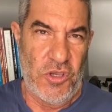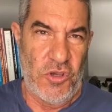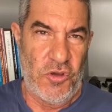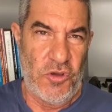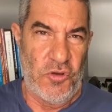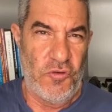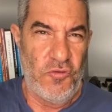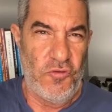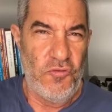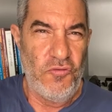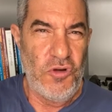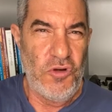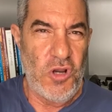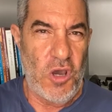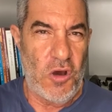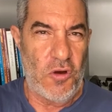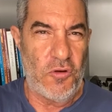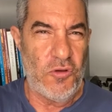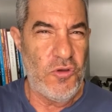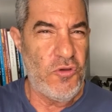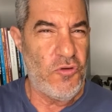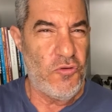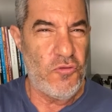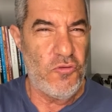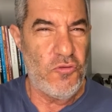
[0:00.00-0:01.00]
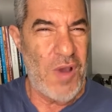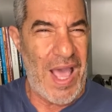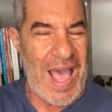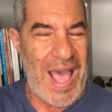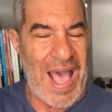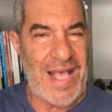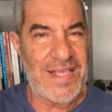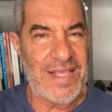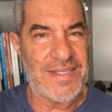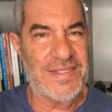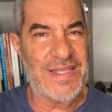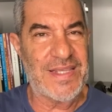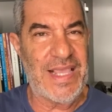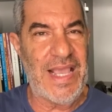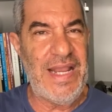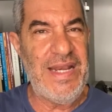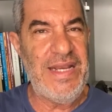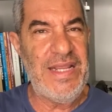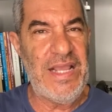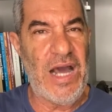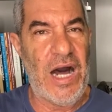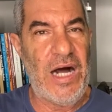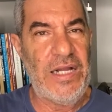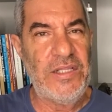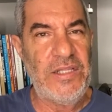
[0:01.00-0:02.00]
You ask
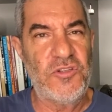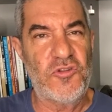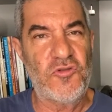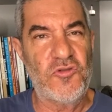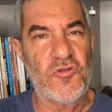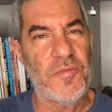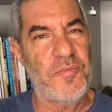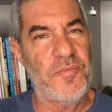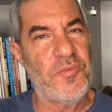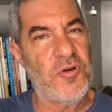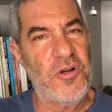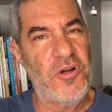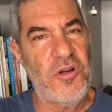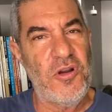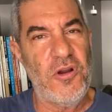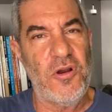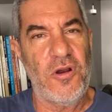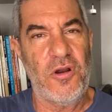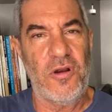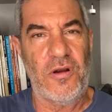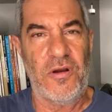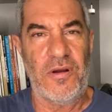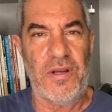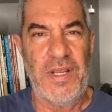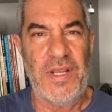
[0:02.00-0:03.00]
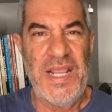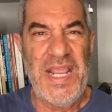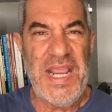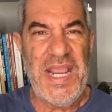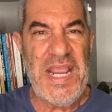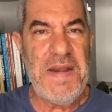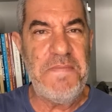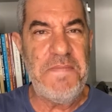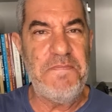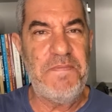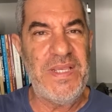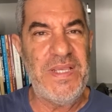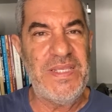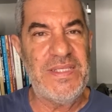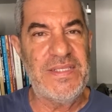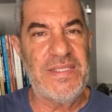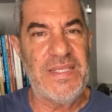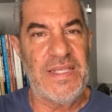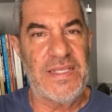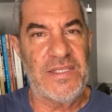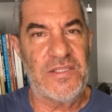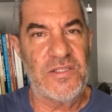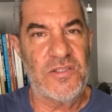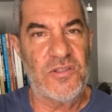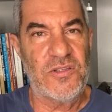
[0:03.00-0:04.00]
any entrepreneur in
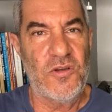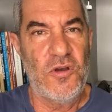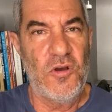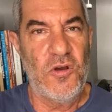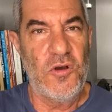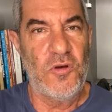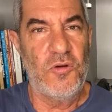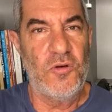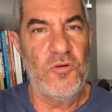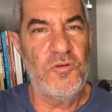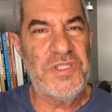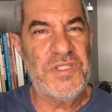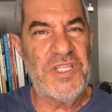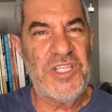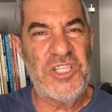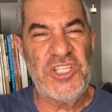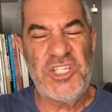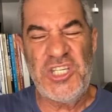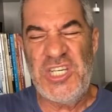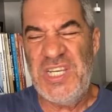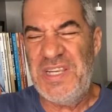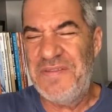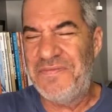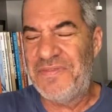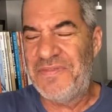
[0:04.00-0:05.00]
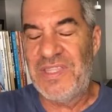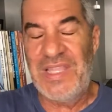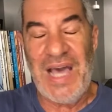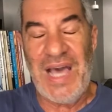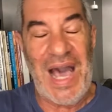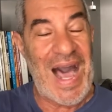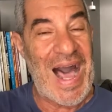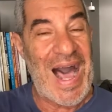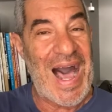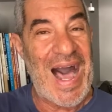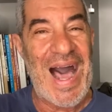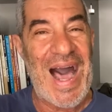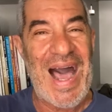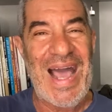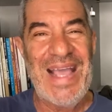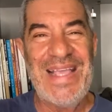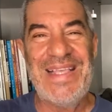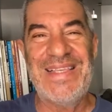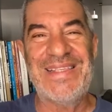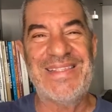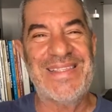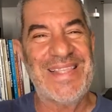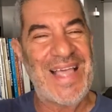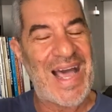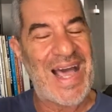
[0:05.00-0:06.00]
business who's achieved the
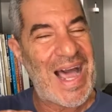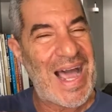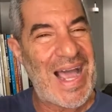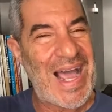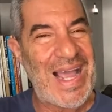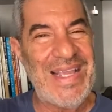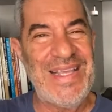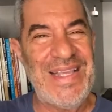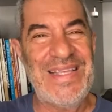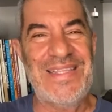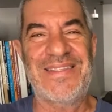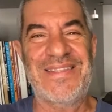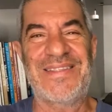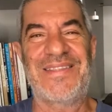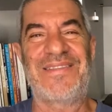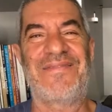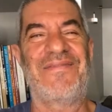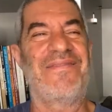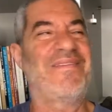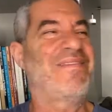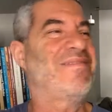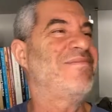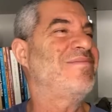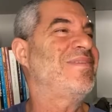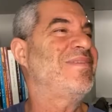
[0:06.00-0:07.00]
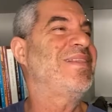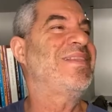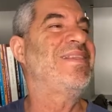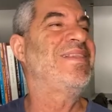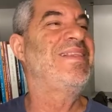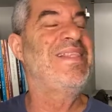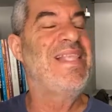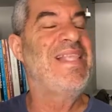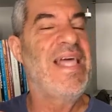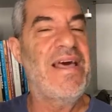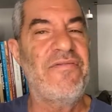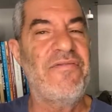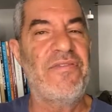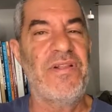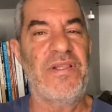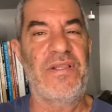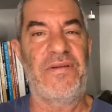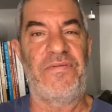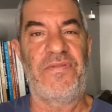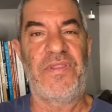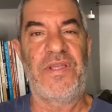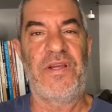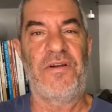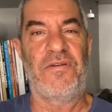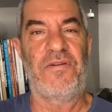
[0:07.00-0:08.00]
highest level
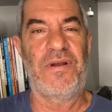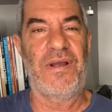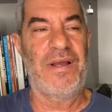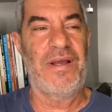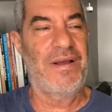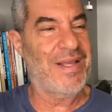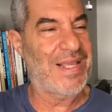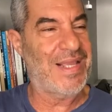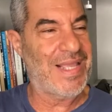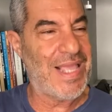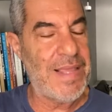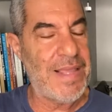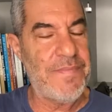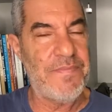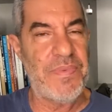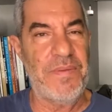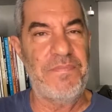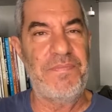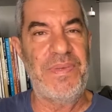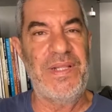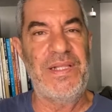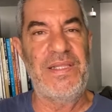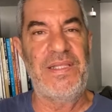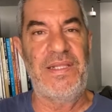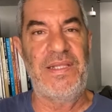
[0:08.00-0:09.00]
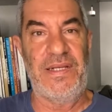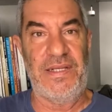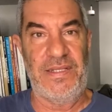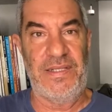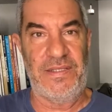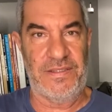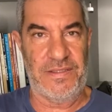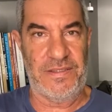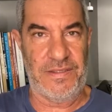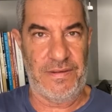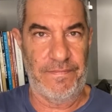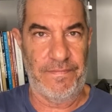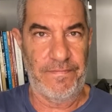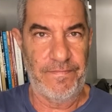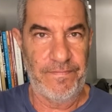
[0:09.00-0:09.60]
of their capabilities.